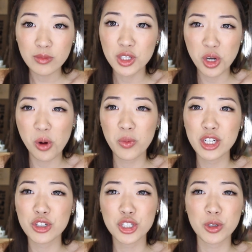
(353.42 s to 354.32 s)
you know,
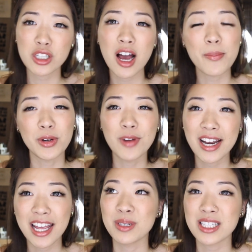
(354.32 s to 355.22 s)
when your store's not up and
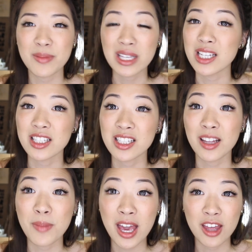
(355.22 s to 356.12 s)
running, it doesn't make sense to
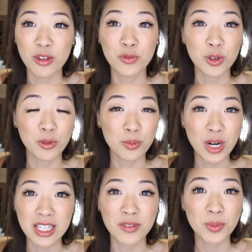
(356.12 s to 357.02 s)
like pay the full
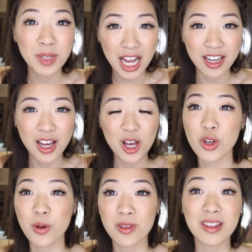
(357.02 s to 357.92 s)
price of a plan.
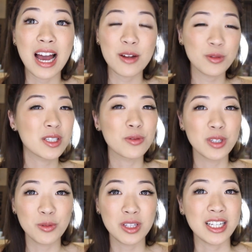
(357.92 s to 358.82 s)
So that was a
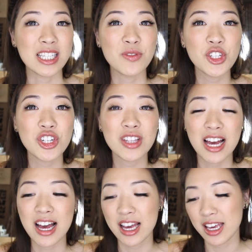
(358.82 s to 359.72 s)
really, really nice feature
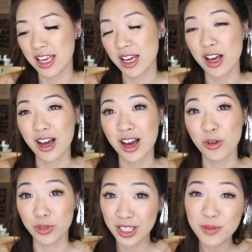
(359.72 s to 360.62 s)
that I
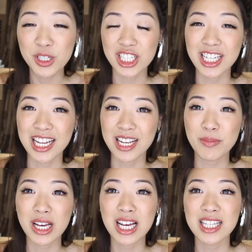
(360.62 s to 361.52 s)
really
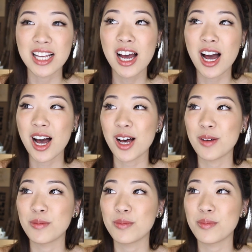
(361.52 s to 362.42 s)
appreciated because
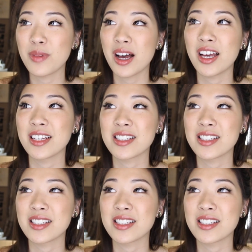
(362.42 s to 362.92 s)
my